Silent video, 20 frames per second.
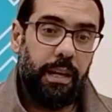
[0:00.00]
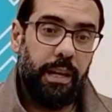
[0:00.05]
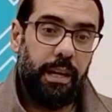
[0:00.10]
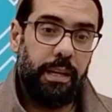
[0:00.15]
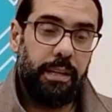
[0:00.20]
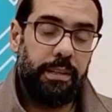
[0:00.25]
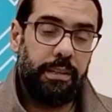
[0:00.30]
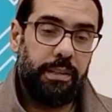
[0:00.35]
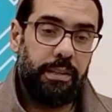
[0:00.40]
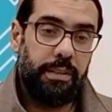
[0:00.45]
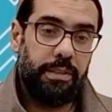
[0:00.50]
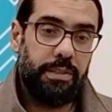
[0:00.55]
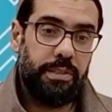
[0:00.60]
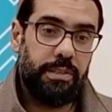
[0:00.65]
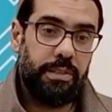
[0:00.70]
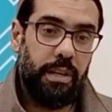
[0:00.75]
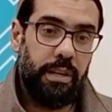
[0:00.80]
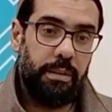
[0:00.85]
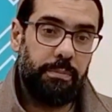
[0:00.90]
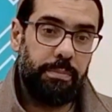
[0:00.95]
And his
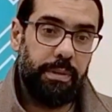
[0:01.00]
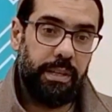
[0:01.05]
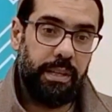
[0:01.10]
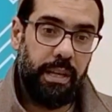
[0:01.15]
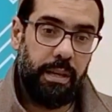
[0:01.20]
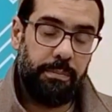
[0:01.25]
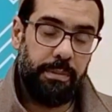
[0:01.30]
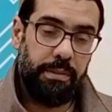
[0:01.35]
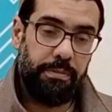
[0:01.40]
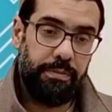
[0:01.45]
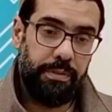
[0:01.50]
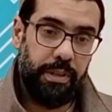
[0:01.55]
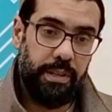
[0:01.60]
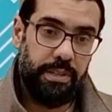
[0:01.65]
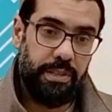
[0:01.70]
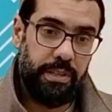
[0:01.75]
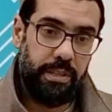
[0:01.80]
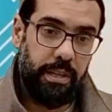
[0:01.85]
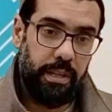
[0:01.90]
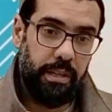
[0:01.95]
son became the
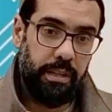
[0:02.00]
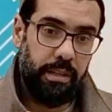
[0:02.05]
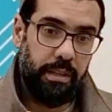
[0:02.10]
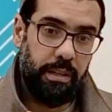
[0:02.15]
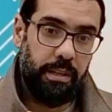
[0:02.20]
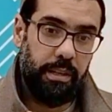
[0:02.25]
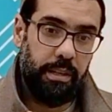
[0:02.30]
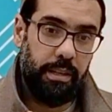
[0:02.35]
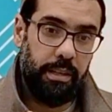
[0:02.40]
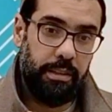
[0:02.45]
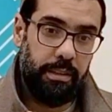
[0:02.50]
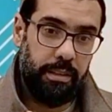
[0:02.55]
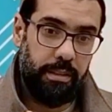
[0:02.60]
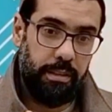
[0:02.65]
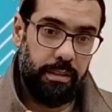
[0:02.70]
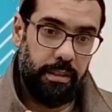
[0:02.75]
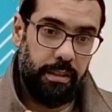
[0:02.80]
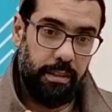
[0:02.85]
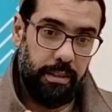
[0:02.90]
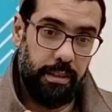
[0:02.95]
first king
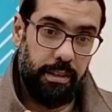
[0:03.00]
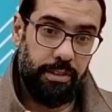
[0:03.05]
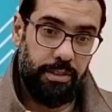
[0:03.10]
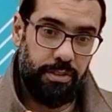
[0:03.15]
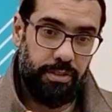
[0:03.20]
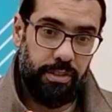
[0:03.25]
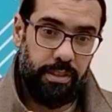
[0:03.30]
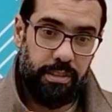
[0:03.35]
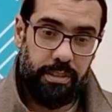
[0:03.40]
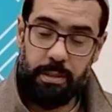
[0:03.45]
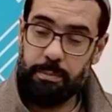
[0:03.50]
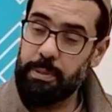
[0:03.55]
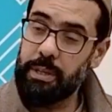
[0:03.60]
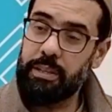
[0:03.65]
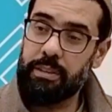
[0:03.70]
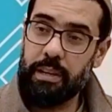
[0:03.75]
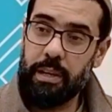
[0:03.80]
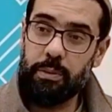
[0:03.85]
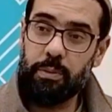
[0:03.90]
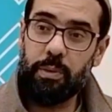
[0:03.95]
in history to be
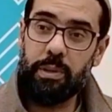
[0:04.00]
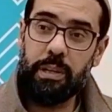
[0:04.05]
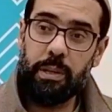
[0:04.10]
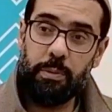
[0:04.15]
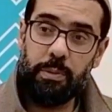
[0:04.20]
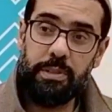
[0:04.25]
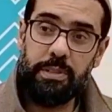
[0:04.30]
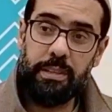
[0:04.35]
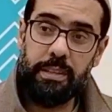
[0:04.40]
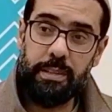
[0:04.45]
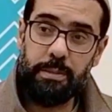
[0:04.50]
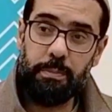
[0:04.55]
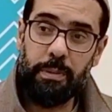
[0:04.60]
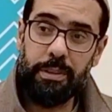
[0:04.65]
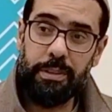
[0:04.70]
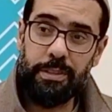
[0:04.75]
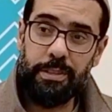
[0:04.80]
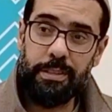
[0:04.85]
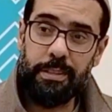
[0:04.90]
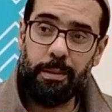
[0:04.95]
crowned while he was in his
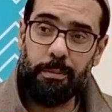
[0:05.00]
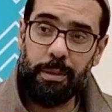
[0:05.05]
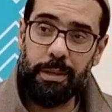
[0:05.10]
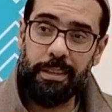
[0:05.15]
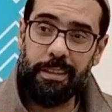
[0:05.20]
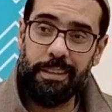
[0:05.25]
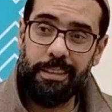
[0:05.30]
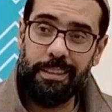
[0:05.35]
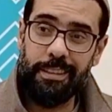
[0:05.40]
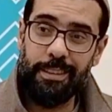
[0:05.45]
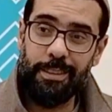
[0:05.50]
mother's stomach.